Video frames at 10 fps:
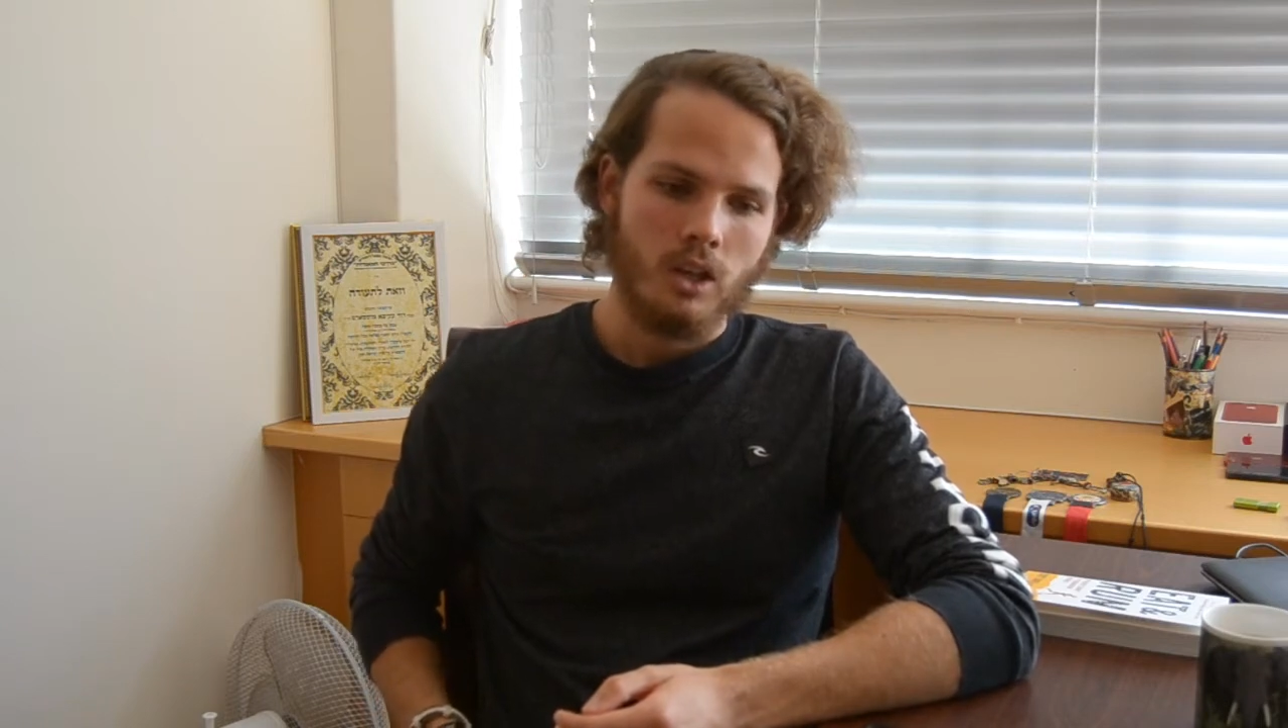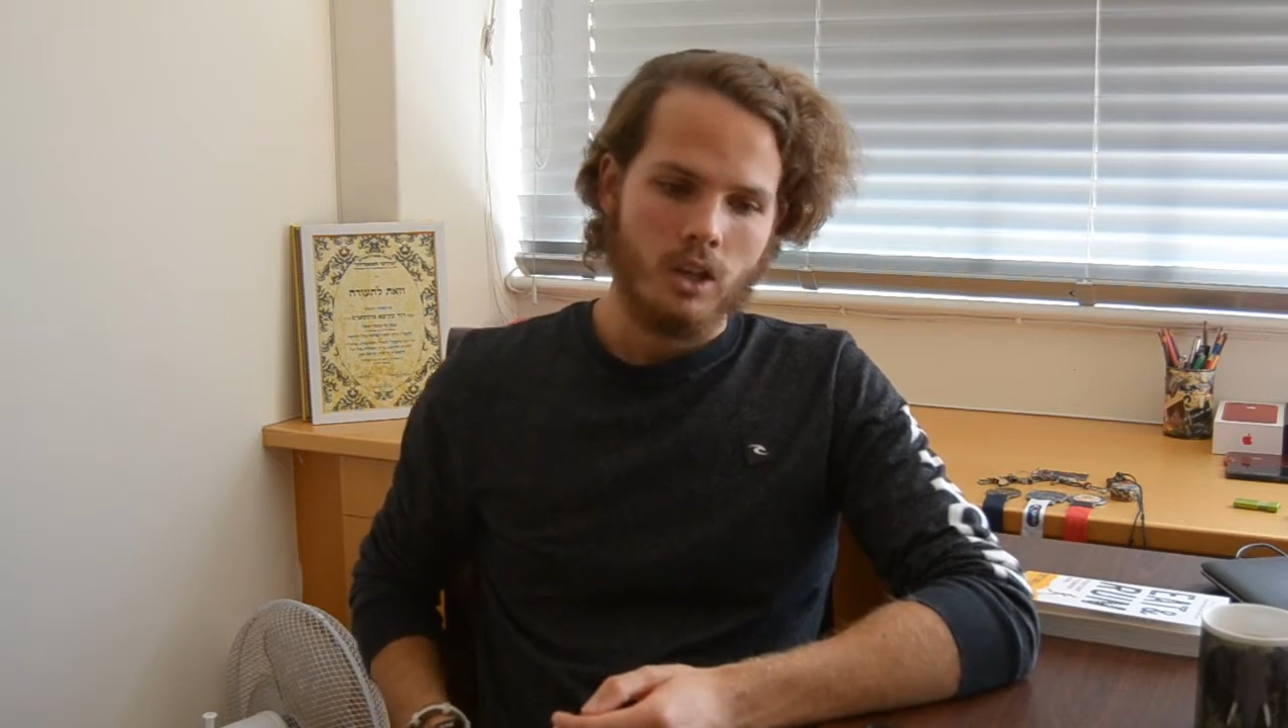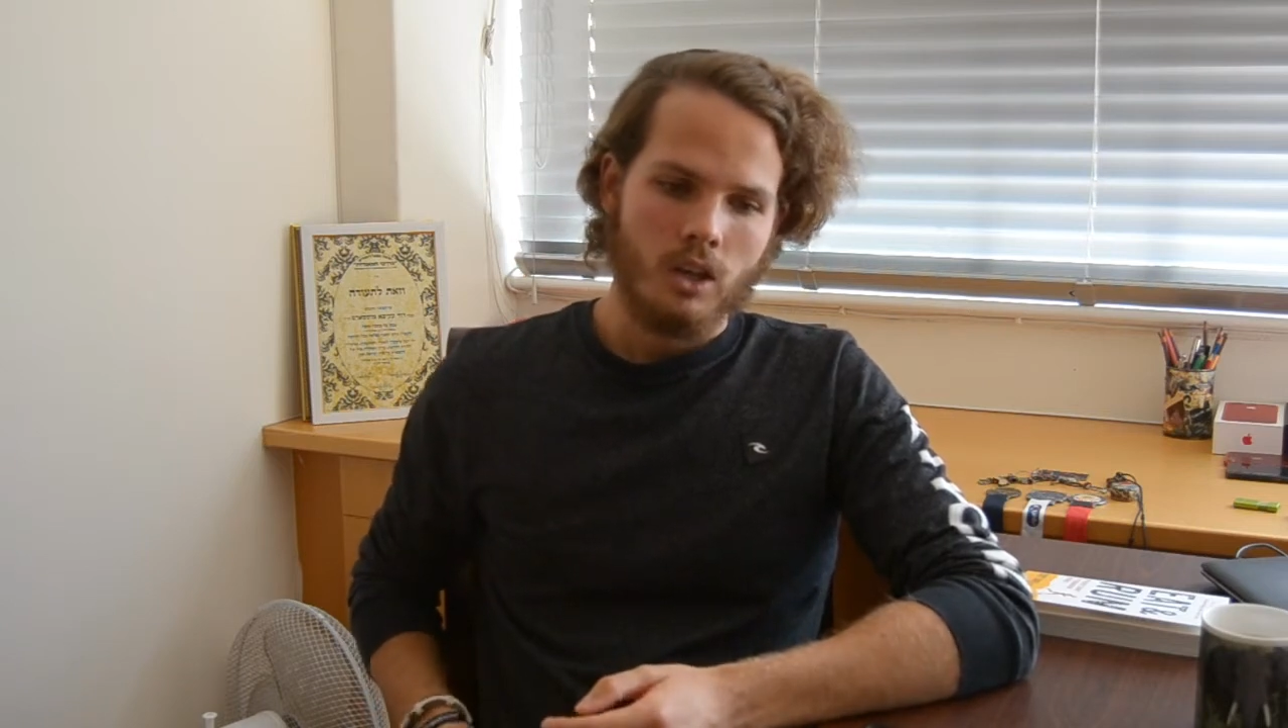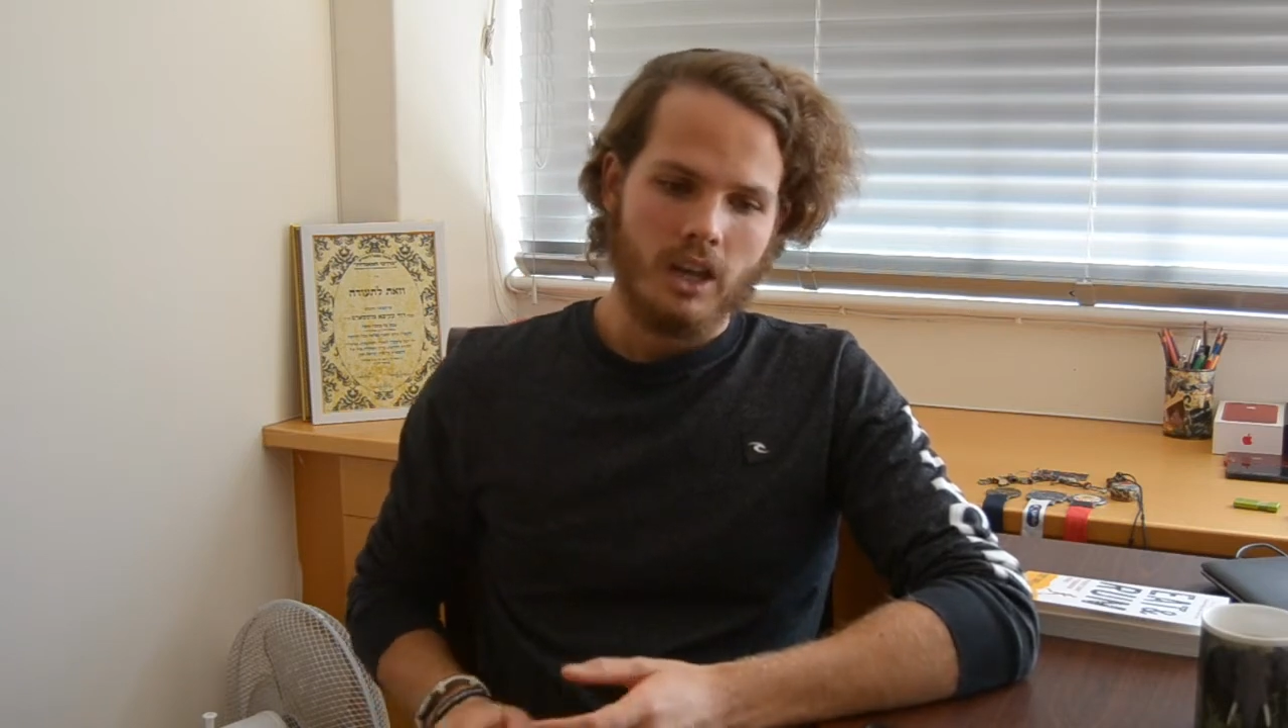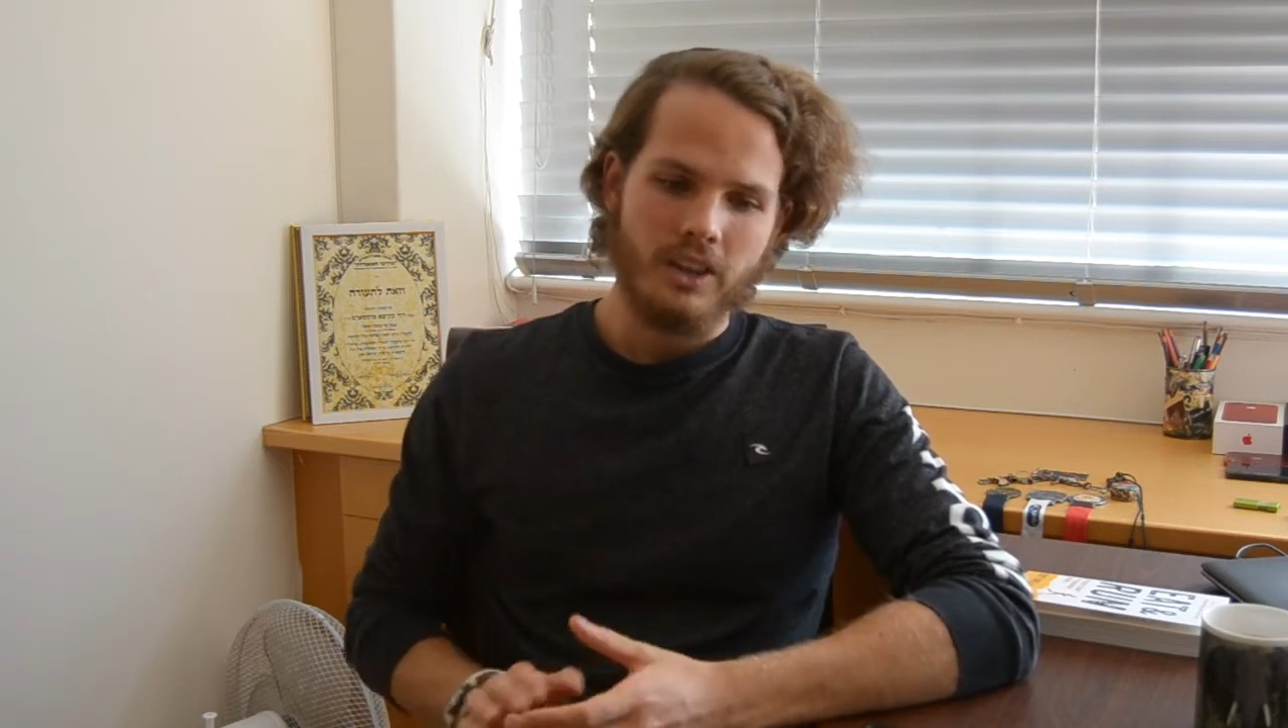
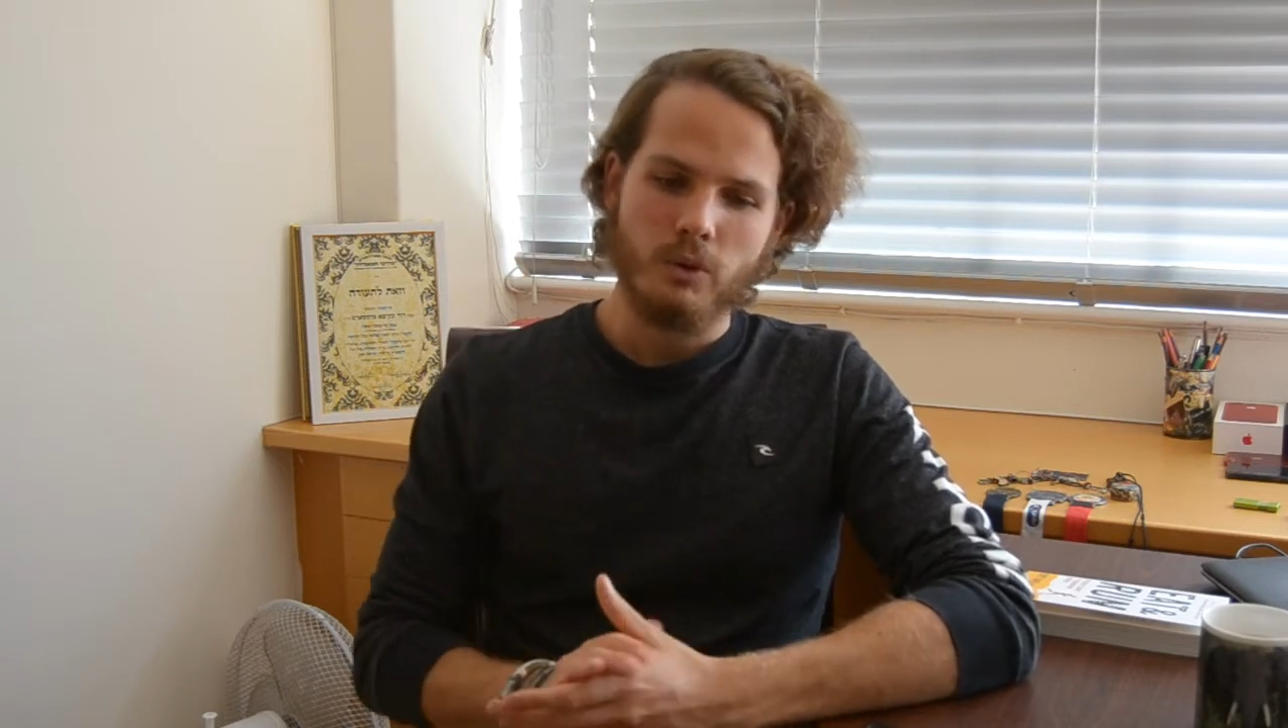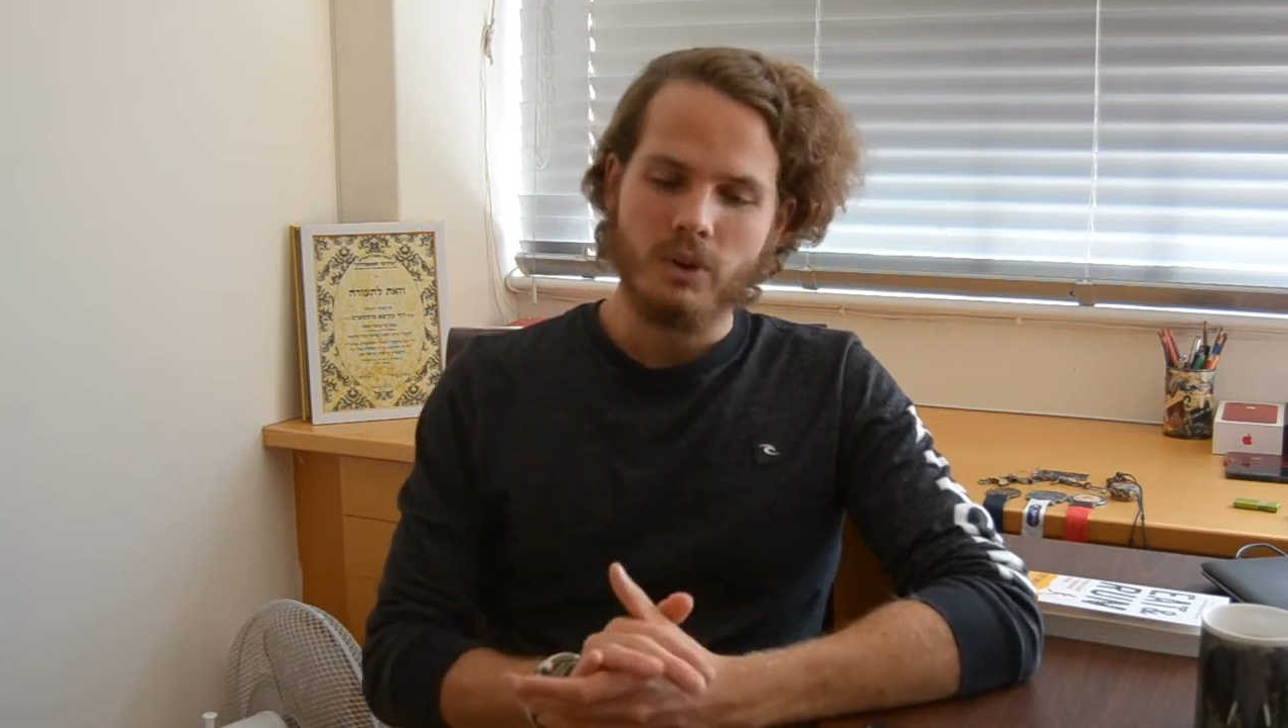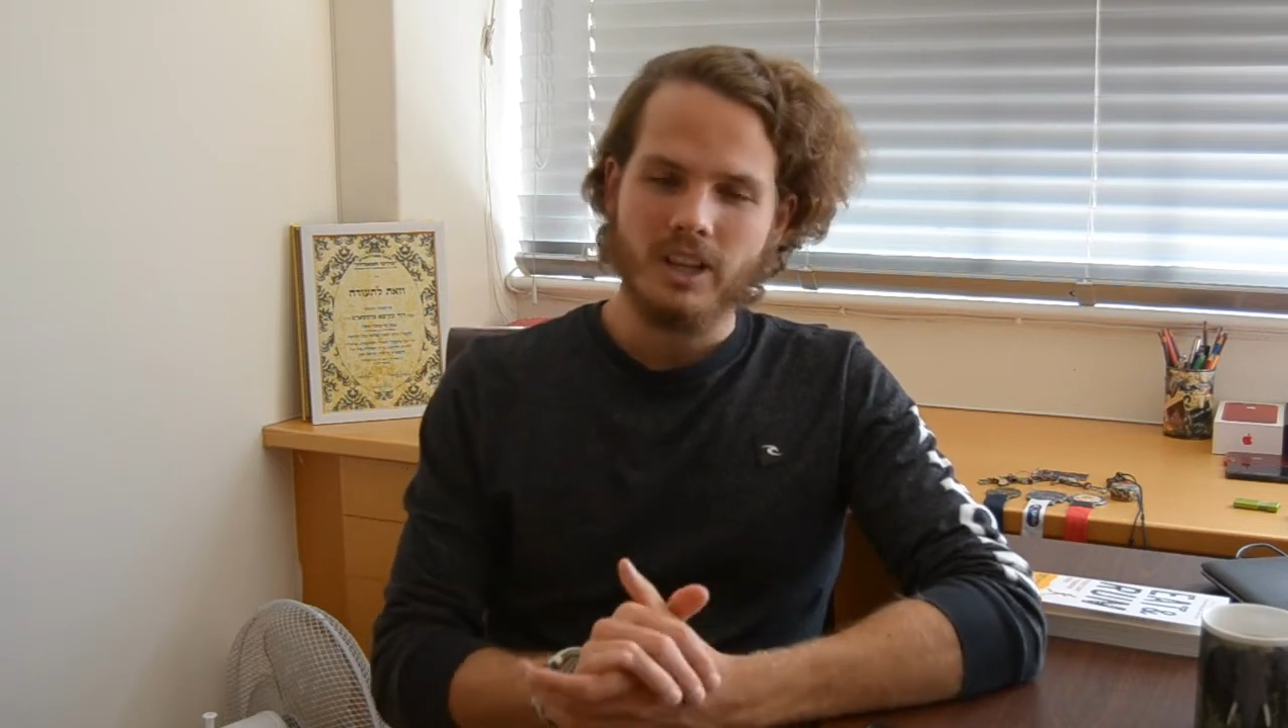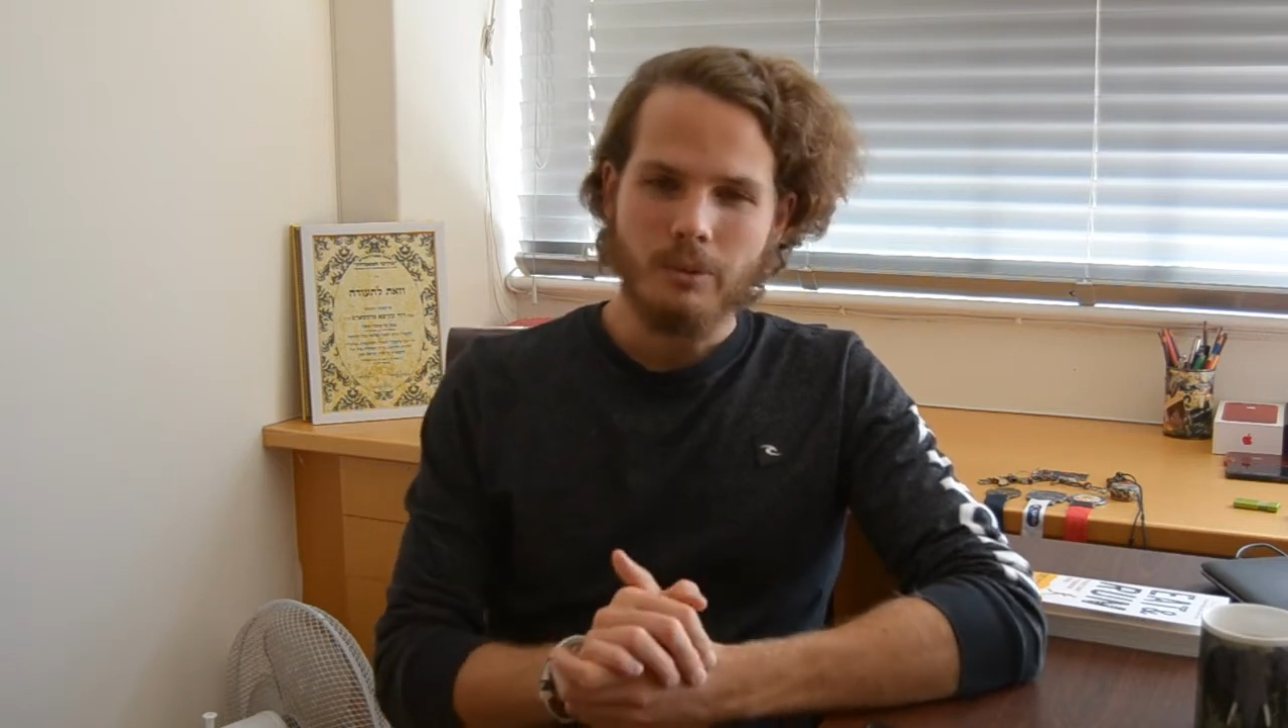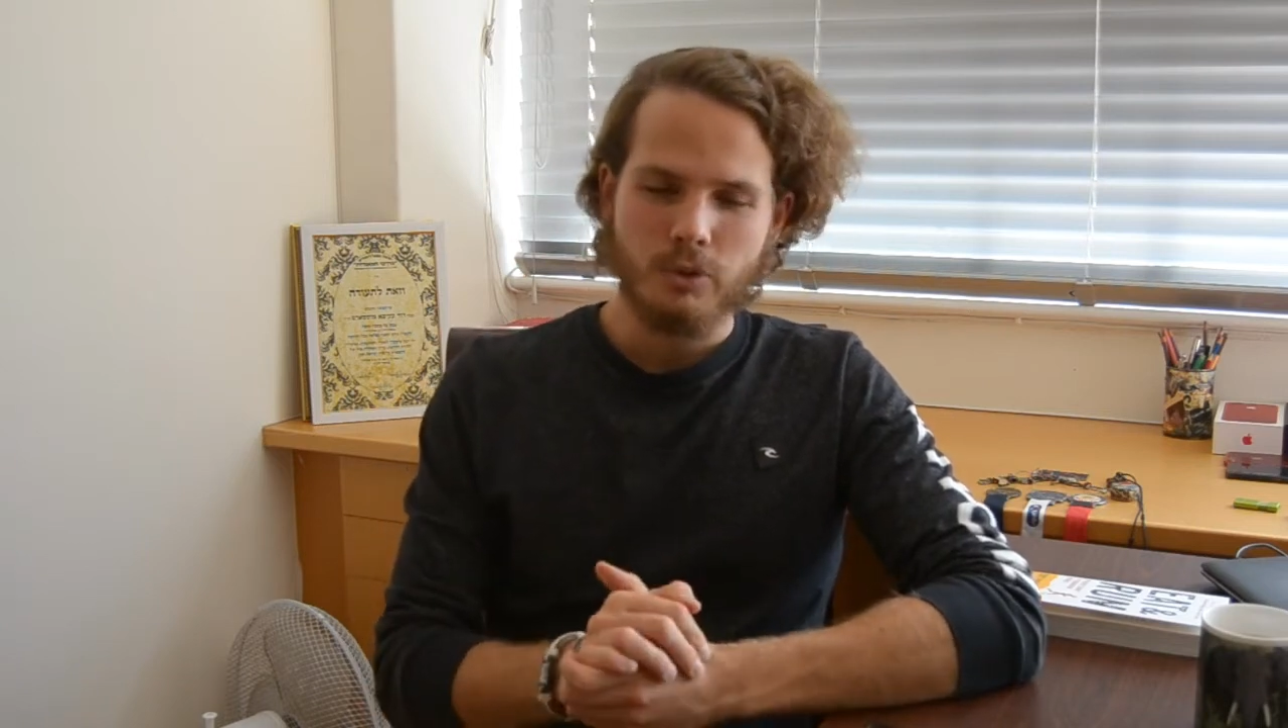I think when it comes